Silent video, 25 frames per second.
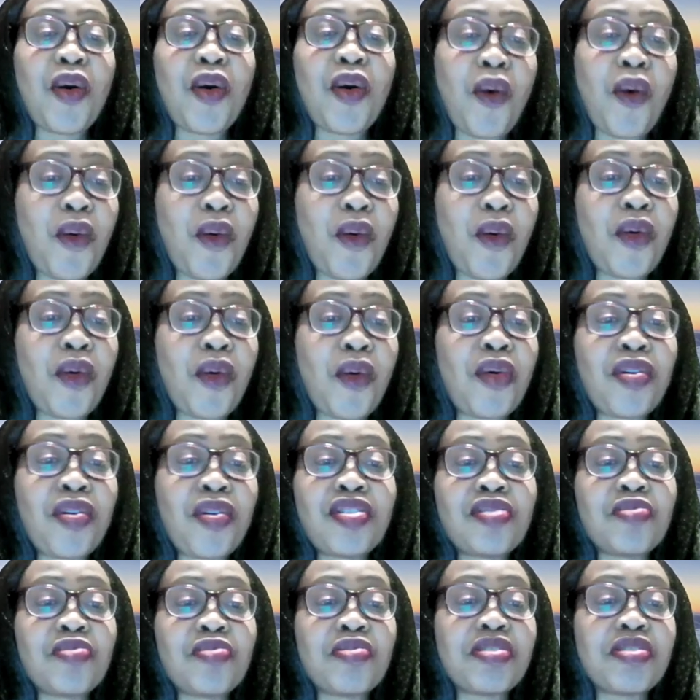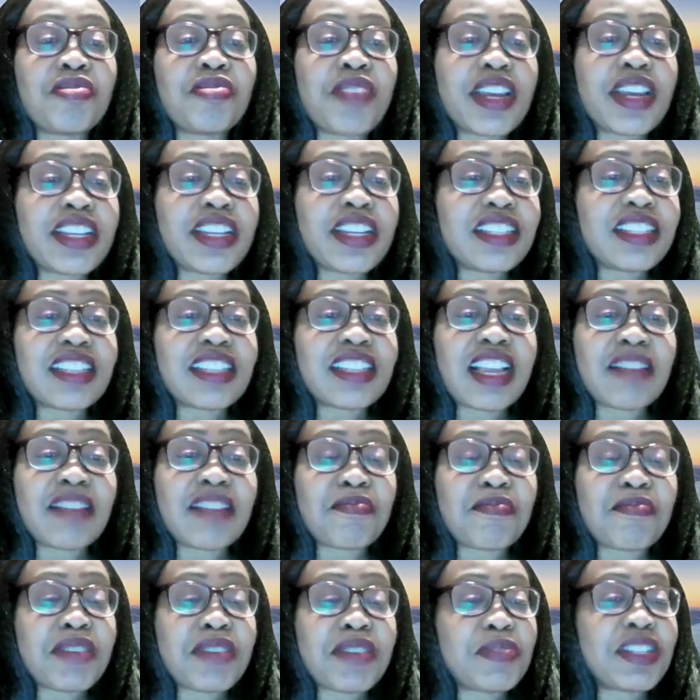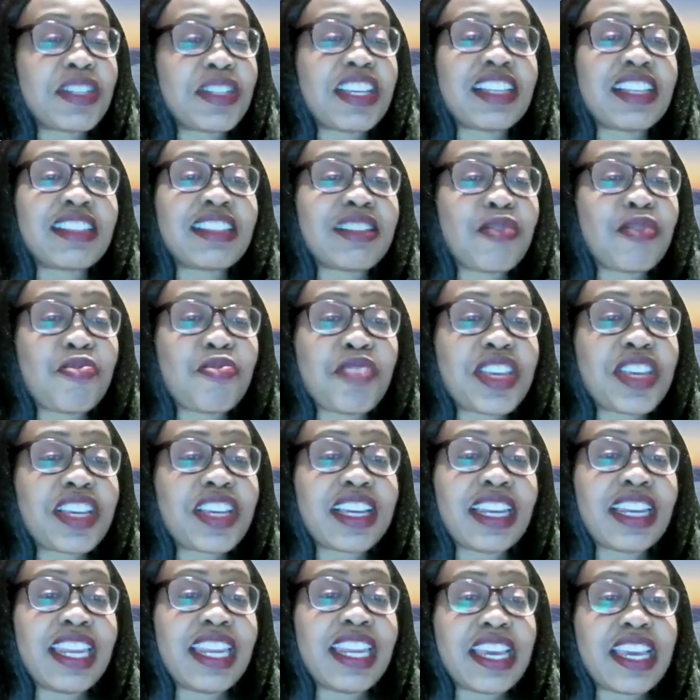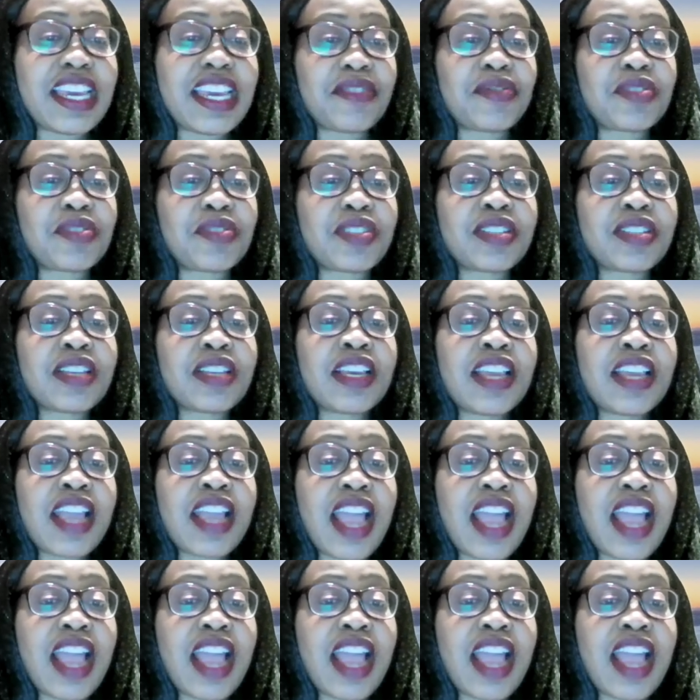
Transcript: or we read it and maybe there's a week left.